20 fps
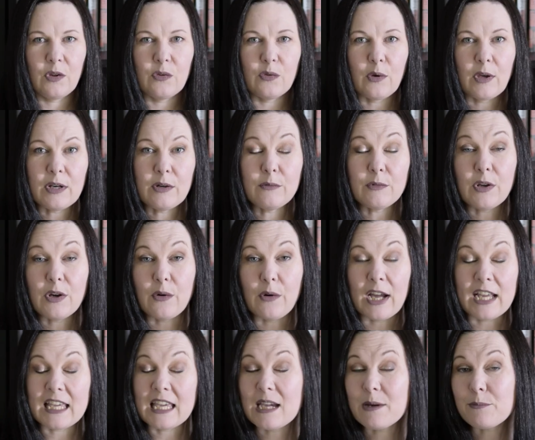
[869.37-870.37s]
So I don't know,
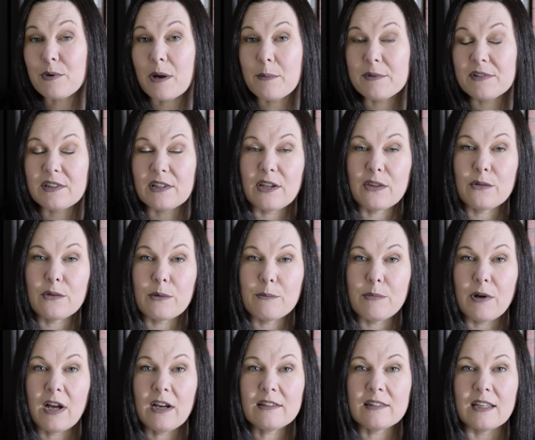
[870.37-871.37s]
I can't promise another
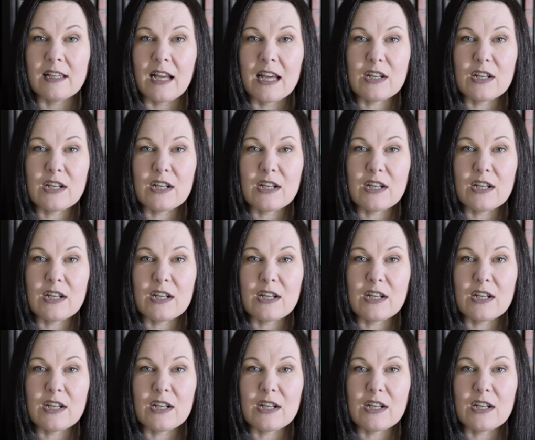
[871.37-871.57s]
unboxing.